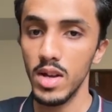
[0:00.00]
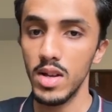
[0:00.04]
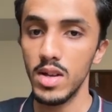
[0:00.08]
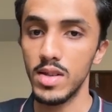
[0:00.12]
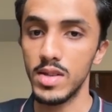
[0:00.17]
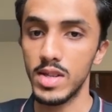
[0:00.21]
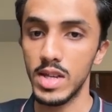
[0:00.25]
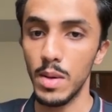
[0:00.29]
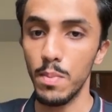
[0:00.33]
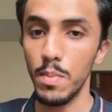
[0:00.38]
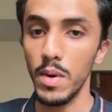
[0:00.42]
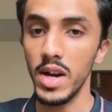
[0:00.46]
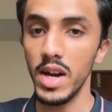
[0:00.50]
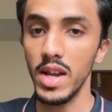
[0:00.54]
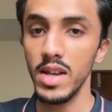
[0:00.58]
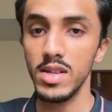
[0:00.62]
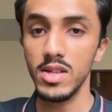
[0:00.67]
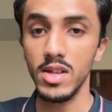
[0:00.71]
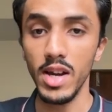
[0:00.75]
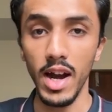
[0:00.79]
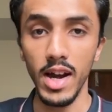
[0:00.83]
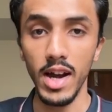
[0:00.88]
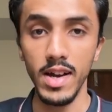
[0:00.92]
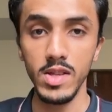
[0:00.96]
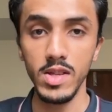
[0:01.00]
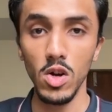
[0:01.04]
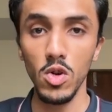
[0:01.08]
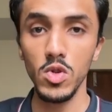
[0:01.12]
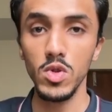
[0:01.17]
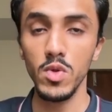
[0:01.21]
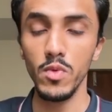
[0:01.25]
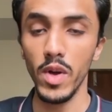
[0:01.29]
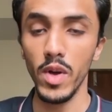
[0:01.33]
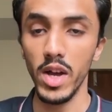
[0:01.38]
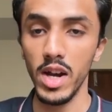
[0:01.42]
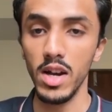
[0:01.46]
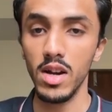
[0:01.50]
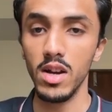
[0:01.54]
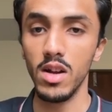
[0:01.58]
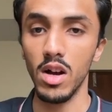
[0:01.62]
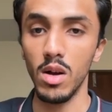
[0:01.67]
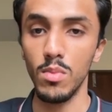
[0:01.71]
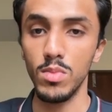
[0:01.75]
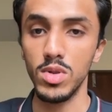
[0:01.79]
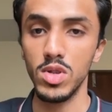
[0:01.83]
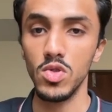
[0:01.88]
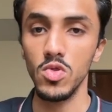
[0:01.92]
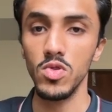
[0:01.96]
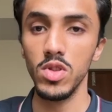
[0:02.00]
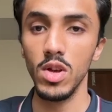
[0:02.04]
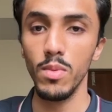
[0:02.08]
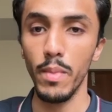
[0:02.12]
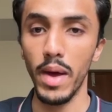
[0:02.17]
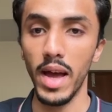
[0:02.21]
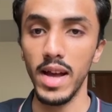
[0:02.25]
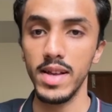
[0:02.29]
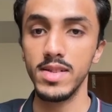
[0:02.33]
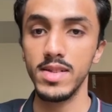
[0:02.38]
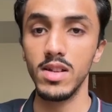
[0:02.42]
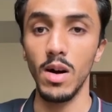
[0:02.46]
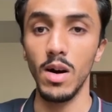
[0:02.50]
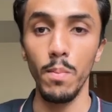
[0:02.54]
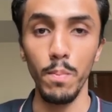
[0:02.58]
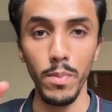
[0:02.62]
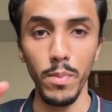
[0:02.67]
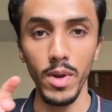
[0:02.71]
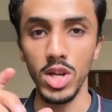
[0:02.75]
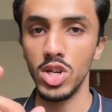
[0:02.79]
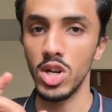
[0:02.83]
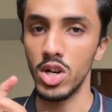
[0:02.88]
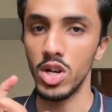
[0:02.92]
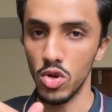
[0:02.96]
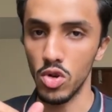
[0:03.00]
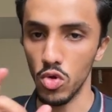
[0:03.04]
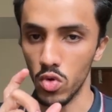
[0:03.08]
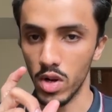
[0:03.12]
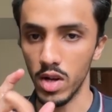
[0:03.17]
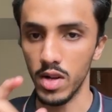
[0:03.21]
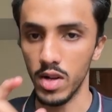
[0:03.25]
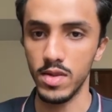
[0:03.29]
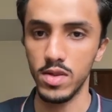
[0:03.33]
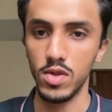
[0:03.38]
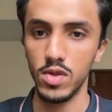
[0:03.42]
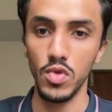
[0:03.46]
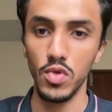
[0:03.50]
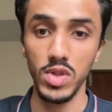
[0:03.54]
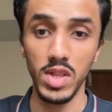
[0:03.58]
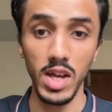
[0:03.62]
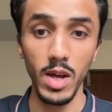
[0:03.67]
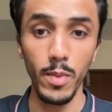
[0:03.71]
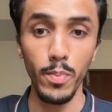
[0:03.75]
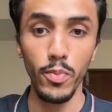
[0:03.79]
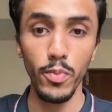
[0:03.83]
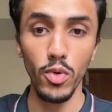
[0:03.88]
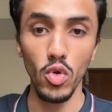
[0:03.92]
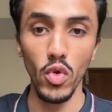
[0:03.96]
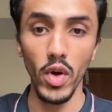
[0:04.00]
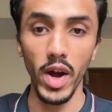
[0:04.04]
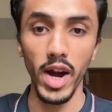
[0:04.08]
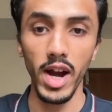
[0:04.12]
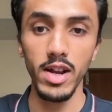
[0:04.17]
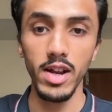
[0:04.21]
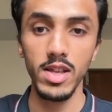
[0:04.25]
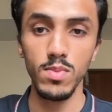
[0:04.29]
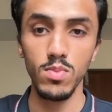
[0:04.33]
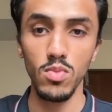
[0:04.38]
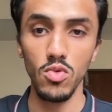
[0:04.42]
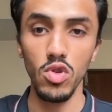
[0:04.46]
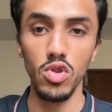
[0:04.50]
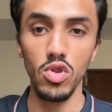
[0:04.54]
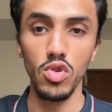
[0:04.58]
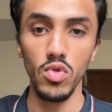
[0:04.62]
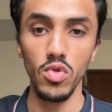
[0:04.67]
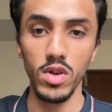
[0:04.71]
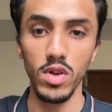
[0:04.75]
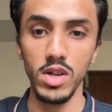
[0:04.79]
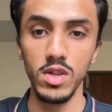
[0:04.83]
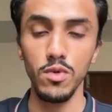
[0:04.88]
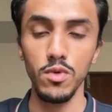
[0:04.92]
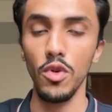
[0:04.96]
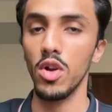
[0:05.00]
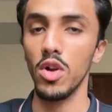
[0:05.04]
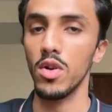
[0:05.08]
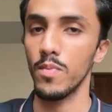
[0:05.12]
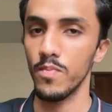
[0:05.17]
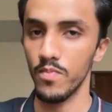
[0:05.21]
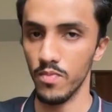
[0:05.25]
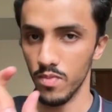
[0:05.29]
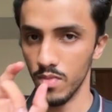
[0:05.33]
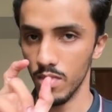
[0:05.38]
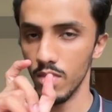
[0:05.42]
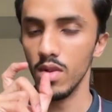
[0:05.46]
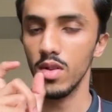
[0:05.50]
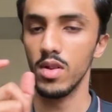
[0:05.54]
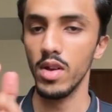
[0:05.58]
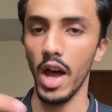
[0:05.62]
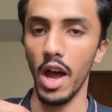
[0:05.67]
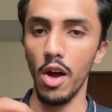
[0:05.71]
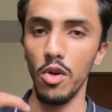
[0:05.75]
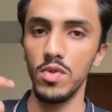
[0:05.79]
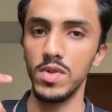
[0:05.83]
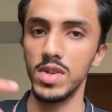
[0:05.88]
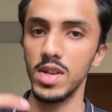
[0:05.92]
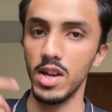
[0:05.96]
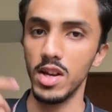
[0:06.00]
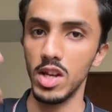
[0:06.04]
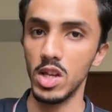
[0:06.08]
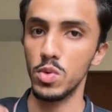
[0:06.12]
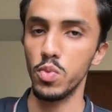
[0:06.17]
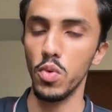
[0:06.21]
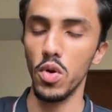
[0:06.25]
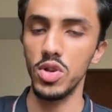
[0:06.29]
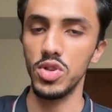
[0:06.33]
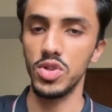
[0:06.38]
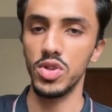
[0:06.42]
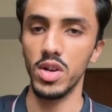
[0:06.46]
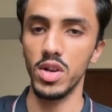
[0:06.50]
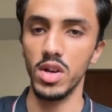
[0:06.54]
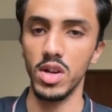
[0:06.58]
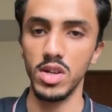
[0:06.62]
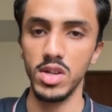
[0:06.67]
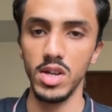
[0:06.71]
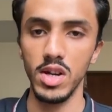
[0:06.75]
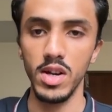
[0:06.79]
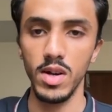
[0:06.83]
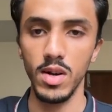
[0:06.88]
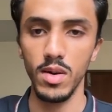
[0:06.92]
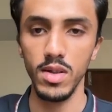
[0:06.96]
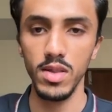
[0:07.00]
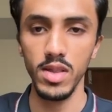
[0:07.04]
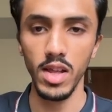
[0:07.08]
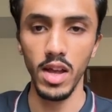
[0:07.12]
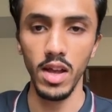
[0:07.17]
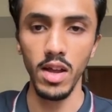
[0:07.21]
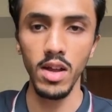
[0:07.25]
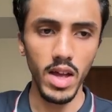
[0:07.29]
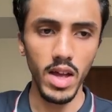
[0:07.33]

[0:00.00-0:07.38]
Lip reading: GPT stands out when it comes to the max completion tokens. So they provide more tokens for, I would say, response generation thing.